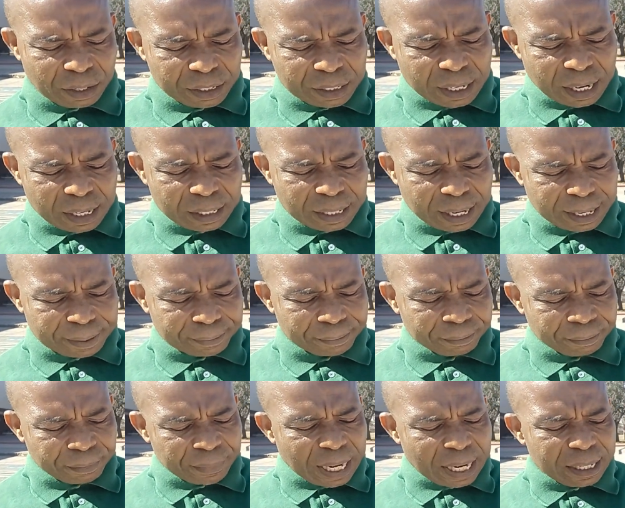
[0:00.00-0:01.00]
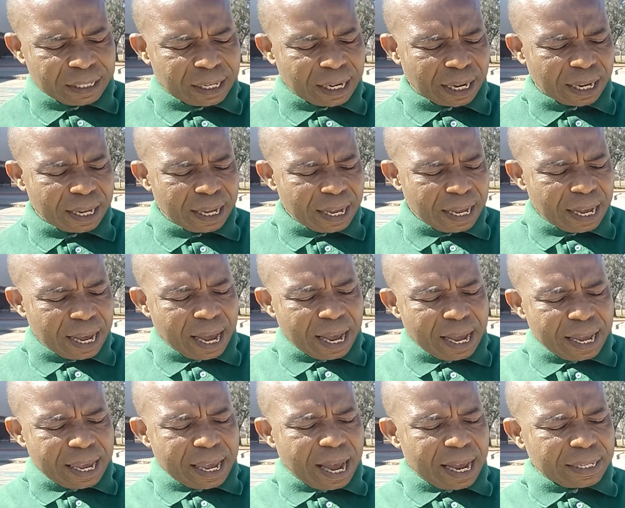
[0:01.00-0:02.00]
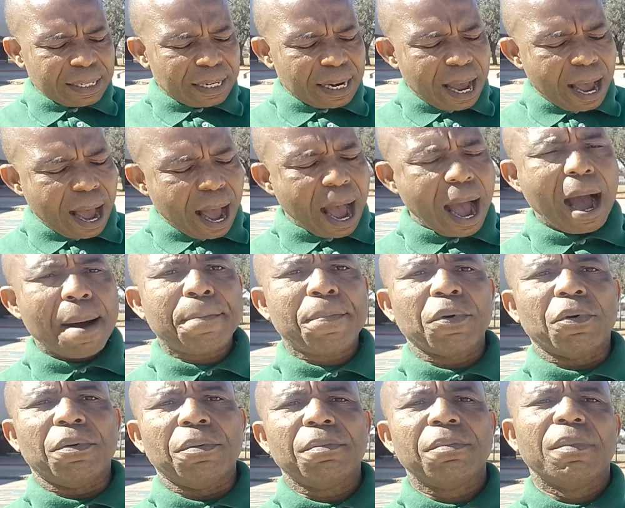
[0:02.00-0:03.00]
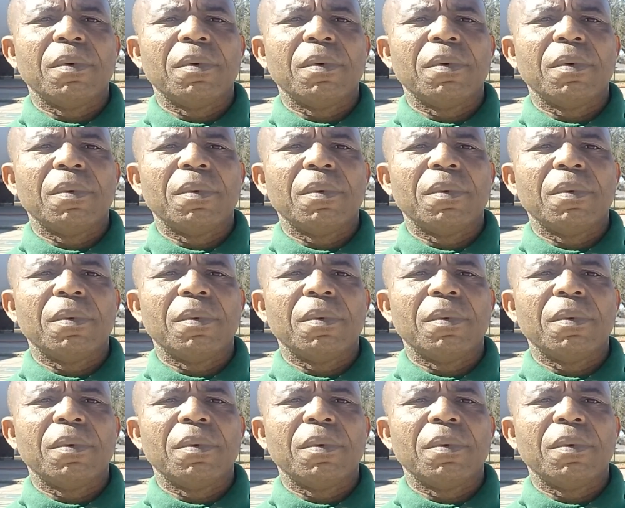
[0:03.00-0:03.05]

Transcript: It says that it has an Apple